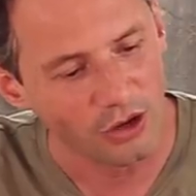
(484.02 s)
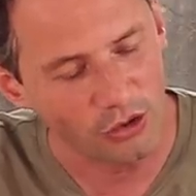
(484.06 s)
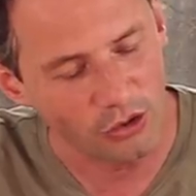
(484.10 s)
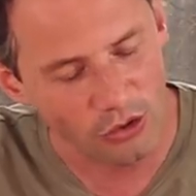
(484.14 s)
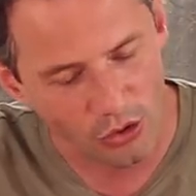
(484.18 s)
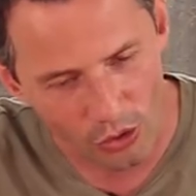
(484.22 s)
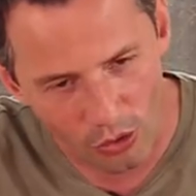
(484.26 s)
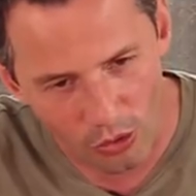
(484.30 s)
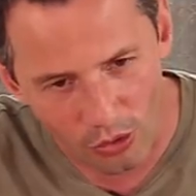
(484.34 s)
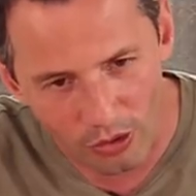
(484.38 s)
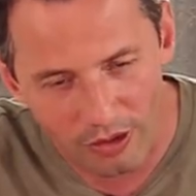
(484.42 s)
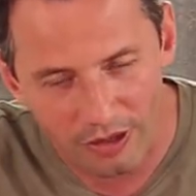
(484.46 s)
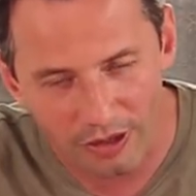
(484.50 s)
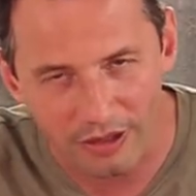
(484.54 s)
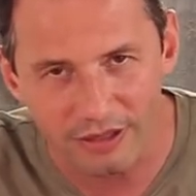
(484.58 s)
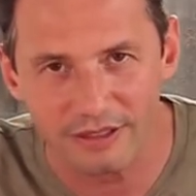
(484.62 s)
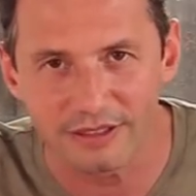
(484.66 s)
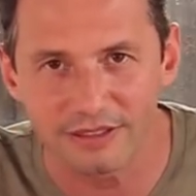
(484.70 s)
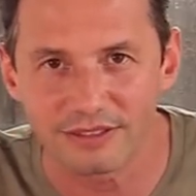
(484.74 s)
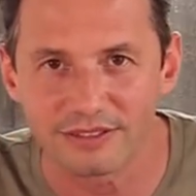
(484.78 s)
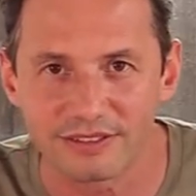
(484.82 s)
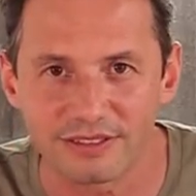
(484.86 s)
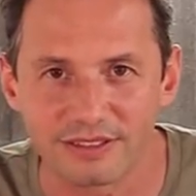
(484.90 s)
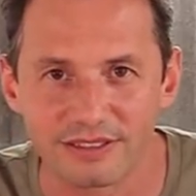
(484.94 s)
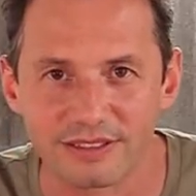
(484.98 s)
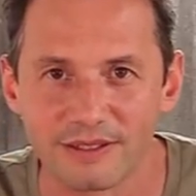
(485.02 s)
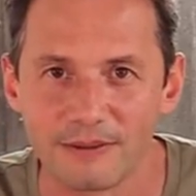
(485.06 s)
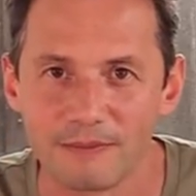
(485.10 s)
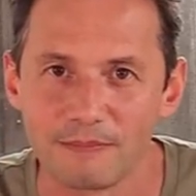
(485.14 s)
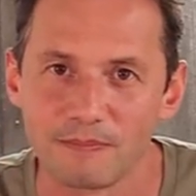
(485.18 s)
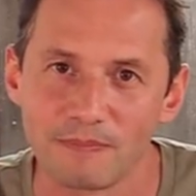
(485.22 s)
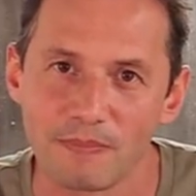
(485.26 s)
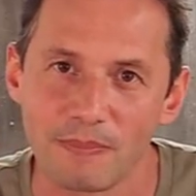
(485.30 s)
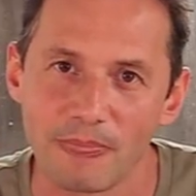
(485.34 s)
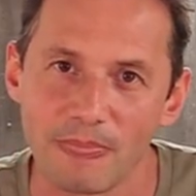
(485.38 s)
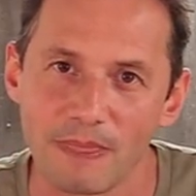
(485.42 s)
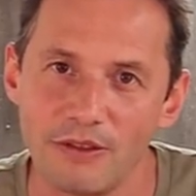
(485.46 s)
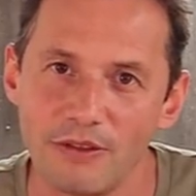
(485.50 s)
no lights,
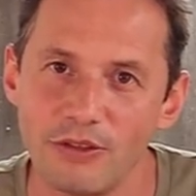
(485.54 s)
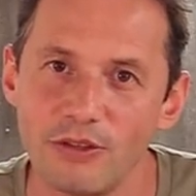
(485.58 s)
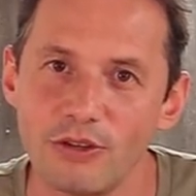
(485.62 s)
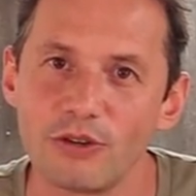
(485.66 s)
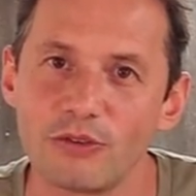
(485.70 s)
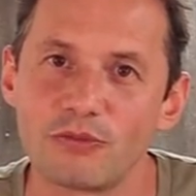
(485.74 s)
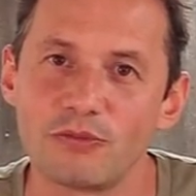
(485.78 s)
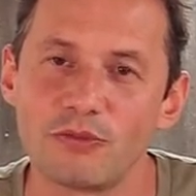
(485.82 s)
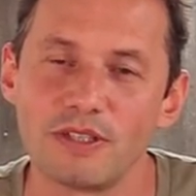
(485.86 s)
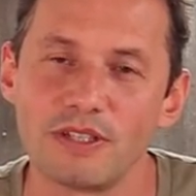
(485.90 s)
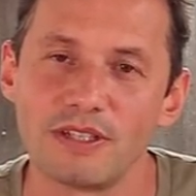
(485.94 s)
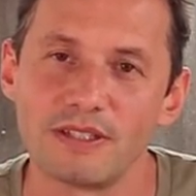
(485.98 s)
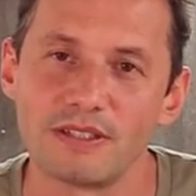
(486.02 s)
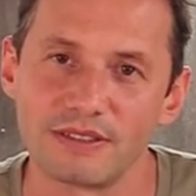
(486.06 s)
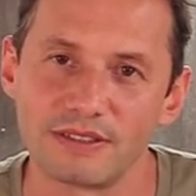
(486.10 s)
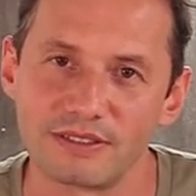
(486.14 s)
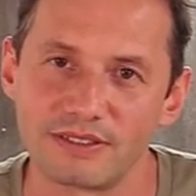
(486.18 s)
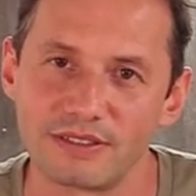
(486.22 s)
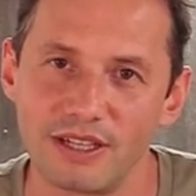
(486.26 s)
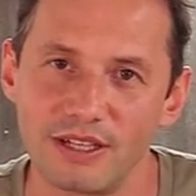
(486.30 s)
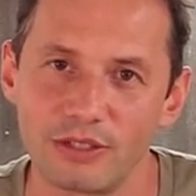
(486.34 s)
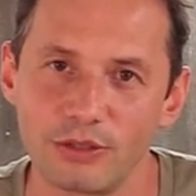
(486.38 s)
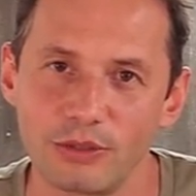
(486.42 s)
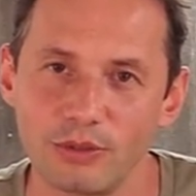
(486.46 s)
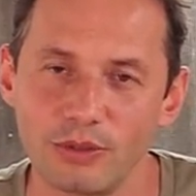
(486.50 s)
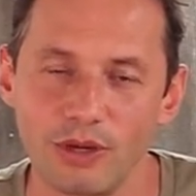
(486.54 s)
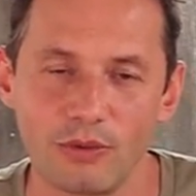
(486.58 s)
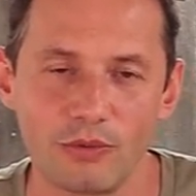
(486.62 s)
nothing else at all.